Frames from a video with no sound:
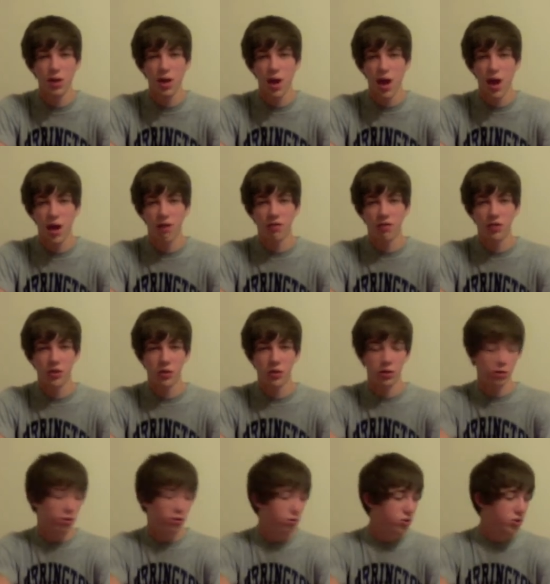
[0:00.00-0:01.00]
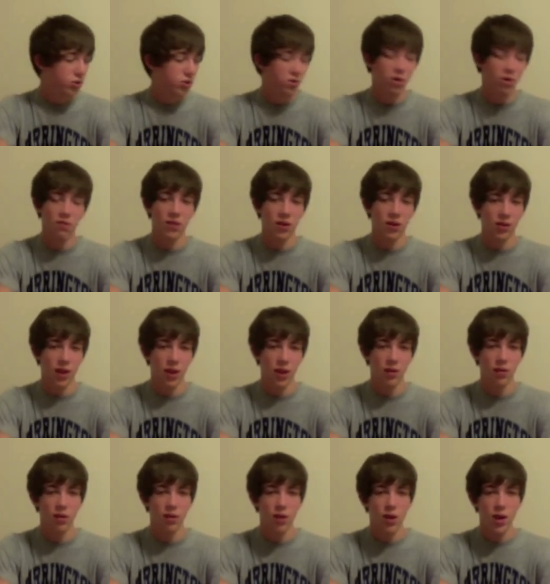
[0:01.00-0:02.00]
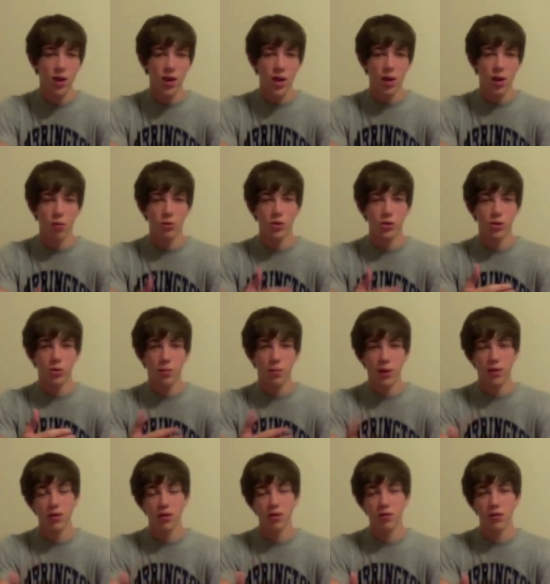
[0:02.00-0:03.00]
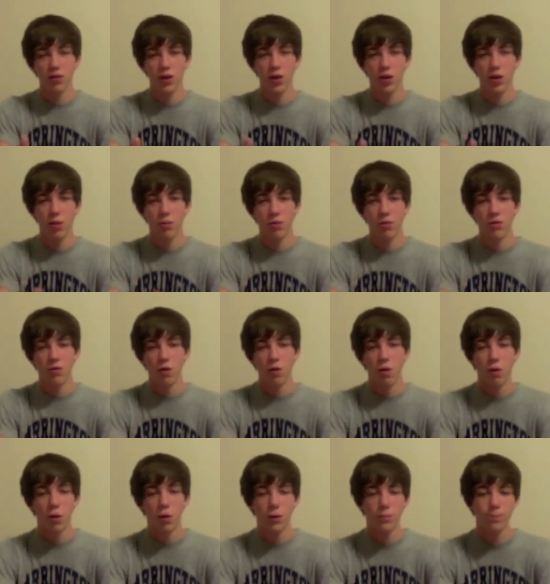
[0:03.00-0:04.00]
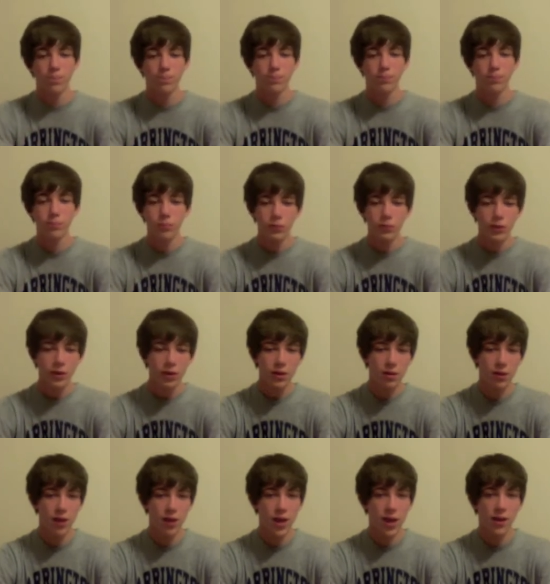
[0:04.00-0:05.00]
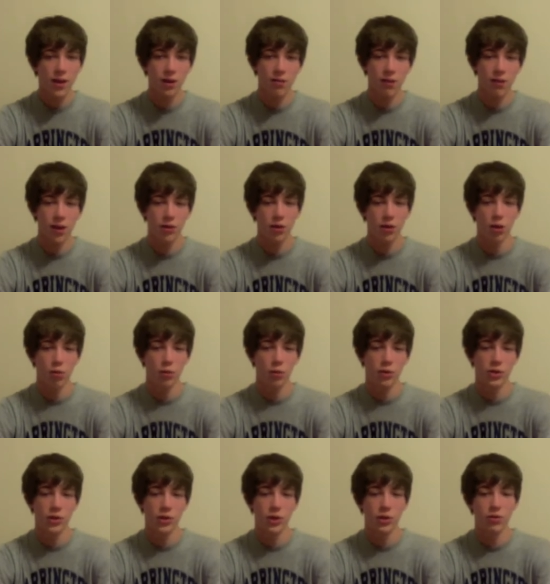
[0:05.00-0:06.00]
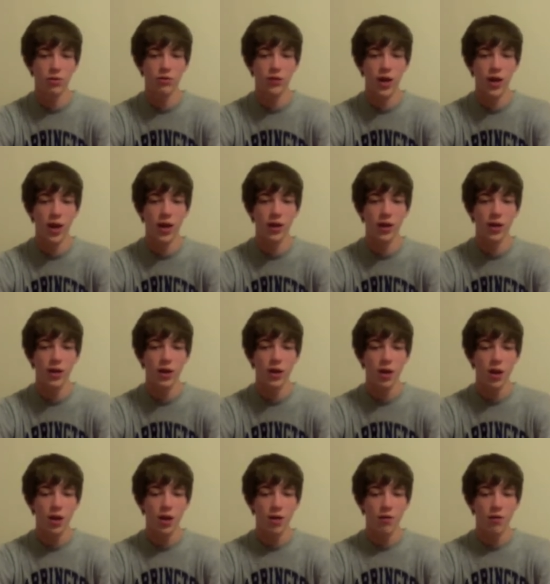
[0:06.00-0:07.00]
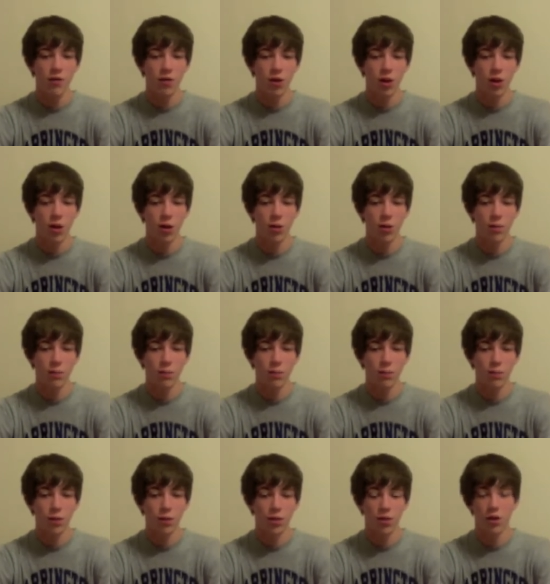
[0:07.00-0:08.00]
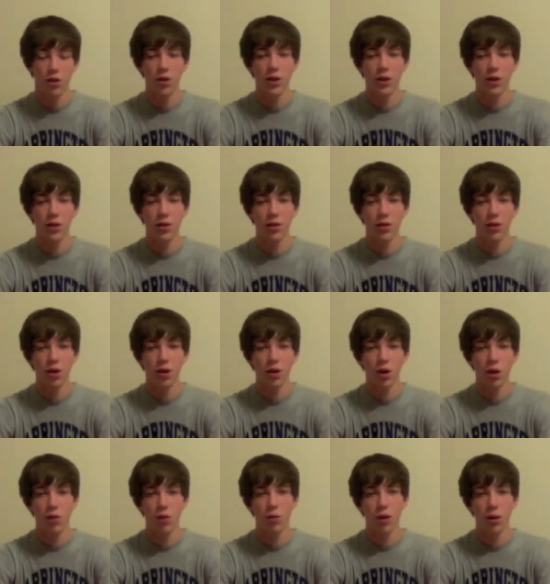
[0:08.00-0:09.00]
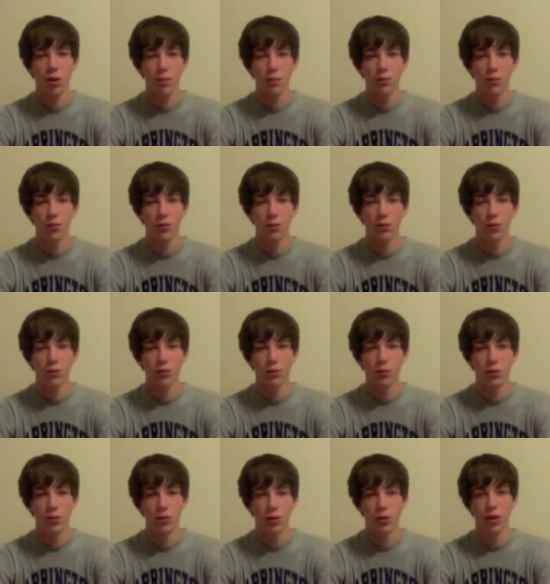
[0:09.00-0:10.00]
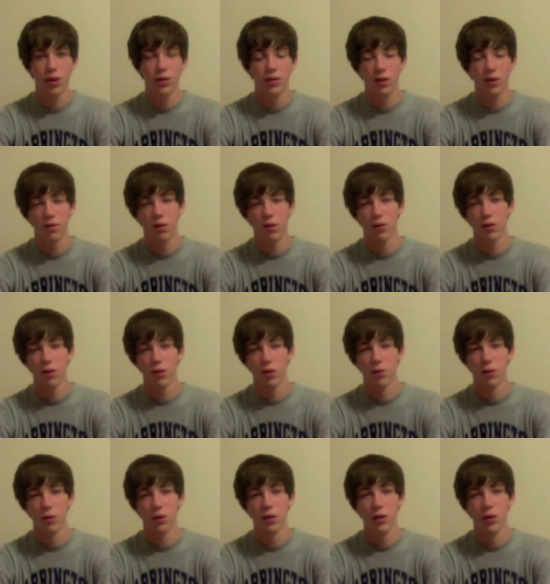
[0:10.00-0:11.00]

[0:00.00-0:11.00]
how to fish certain lures, so stuff like that. And I want you to make this video before the end of October. So you've got from the 30th all the way up to the last day of October